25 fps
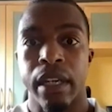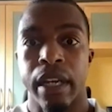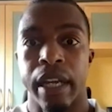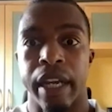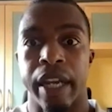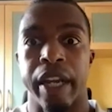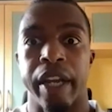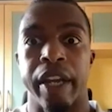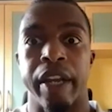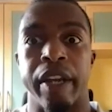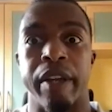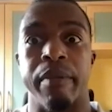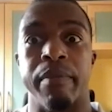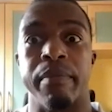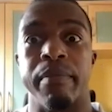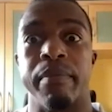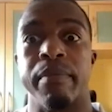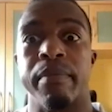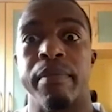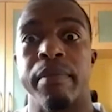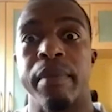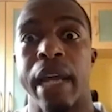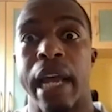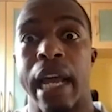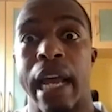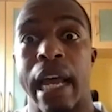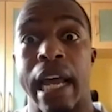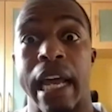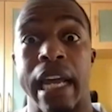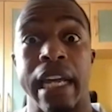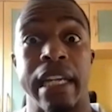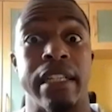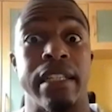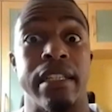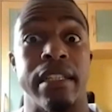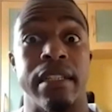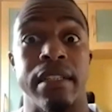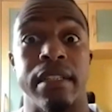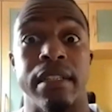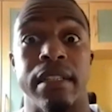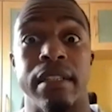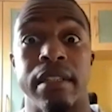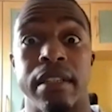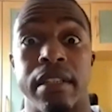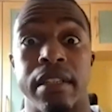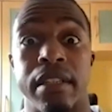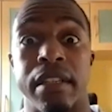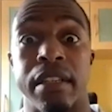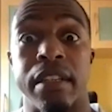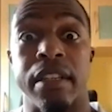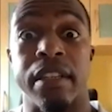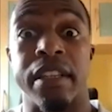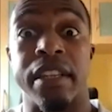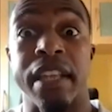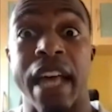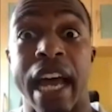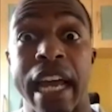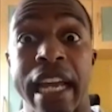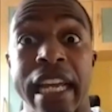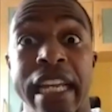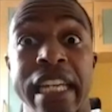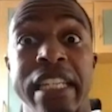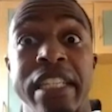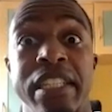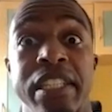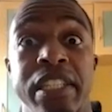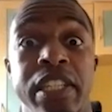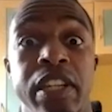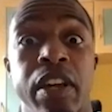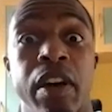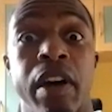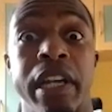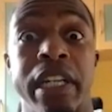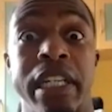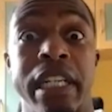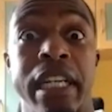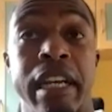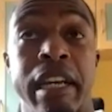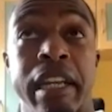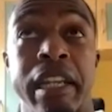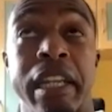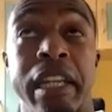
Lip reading: And that is the idea.